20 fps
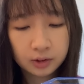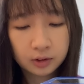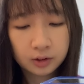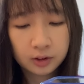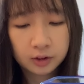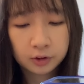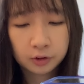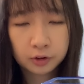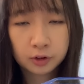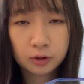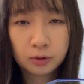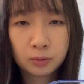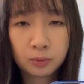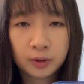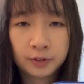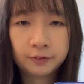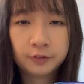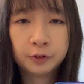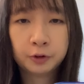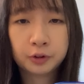It's also
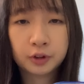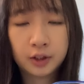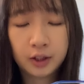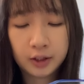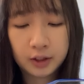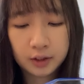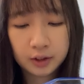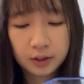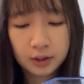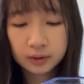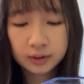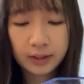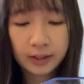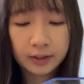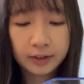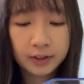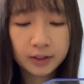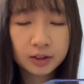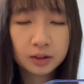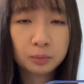worth noting that
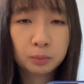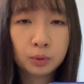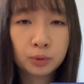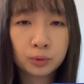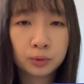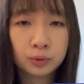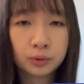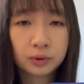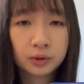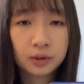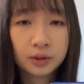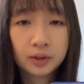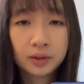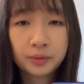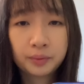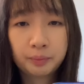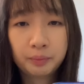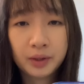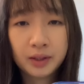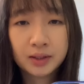this mu
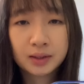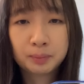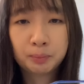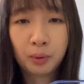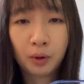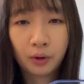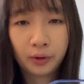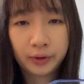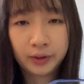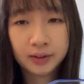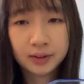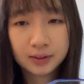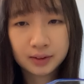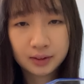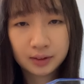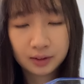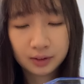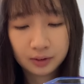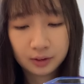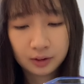means
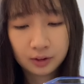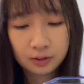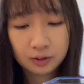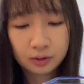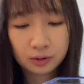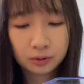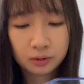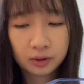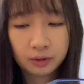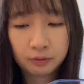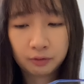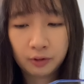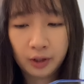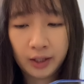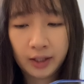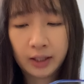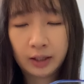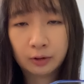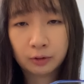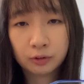points. So if we are
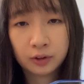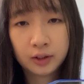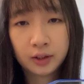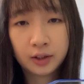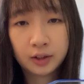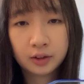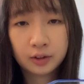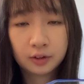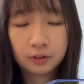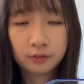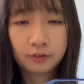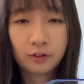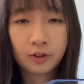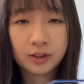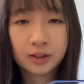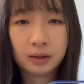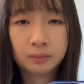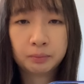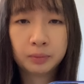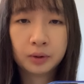counting, for
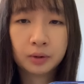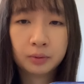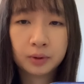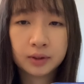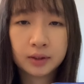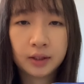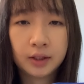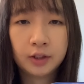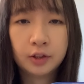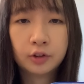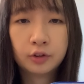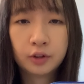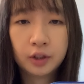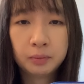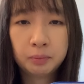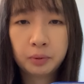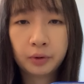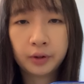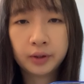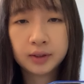example, we say 3
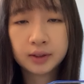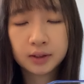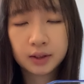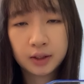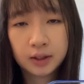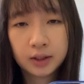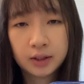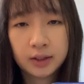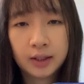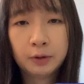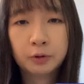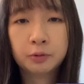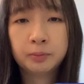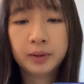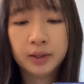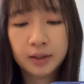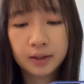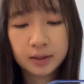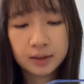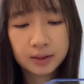points, that will
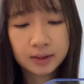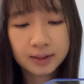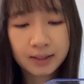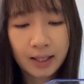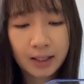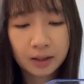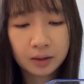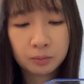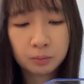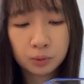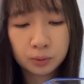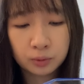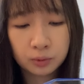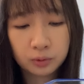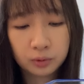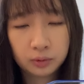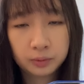be san mu.